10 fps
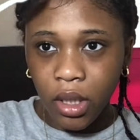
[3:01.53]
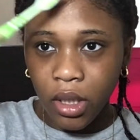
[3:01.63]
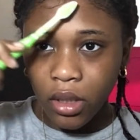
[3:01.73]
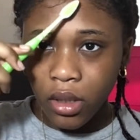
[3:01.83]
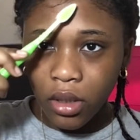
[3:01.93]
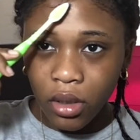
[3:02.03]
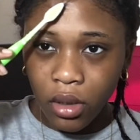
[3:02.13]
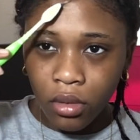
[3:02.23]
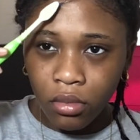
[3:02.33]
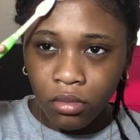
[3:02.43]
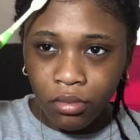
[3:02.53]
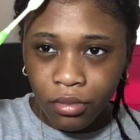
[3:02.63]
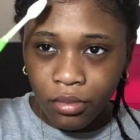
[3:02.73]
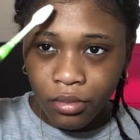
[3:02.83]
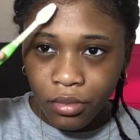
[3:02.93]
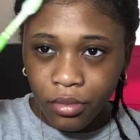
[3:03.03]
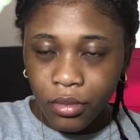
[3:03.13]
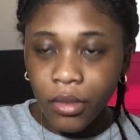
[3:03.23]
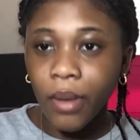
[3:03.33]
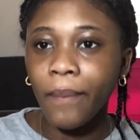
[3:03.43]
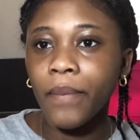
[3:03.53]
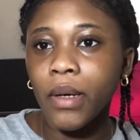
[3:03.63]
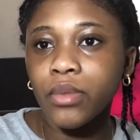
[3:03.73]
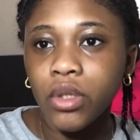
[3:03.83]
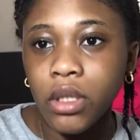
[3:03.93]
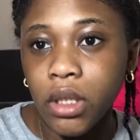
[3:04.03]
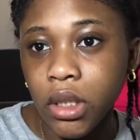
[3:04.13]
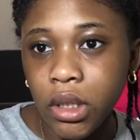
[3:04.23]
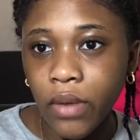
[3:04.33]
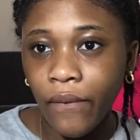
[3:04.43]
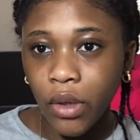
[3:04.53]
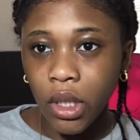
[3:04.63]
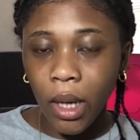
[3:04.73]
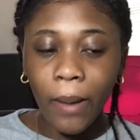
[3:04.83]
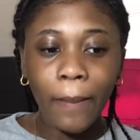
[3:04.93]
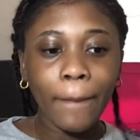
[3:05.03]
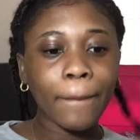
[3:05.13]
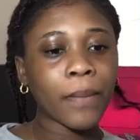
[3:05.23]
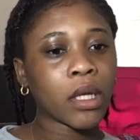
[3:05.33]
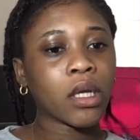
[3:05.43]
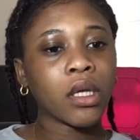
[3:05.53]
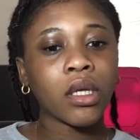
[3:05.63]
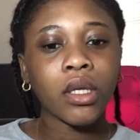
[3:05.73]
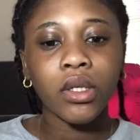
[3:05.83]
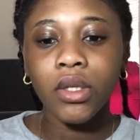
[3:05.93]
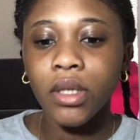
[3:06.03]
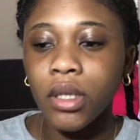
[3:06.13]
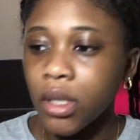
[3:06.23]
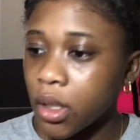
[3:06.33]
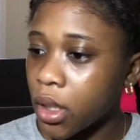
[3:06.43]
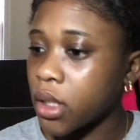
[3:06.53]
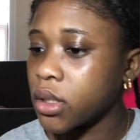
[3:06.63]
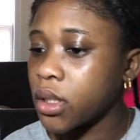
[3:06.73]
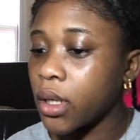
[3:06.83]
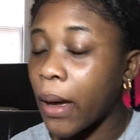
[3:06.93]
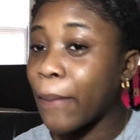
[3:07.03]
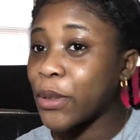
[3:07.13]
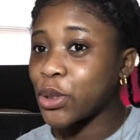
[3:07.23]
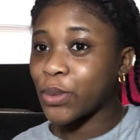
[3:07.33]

end it then. But I'm doing this for y'all. So the next thing, I'm gonna do my